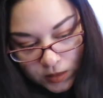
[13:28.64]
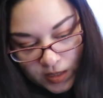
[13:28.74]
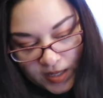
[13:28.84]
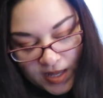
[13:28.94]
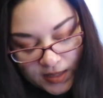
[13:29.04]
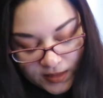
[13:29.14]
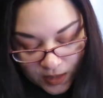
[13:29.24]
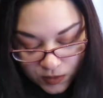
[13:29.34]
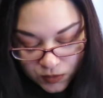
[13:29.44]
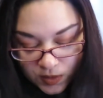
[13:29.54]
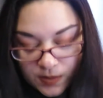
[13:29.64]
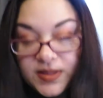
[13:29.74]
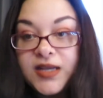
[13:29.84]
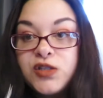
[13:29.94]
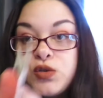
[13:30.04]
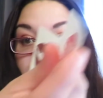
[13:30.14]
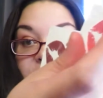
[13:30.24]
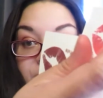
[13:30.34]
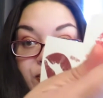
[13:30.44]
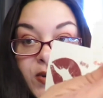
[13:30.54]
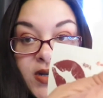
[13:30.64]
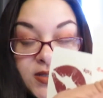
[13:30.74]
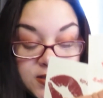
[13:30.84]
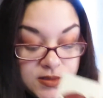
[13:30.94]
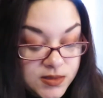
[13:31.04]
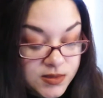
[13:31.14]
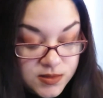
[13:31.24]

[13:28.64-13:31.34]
I had, they also gave me like two lip ones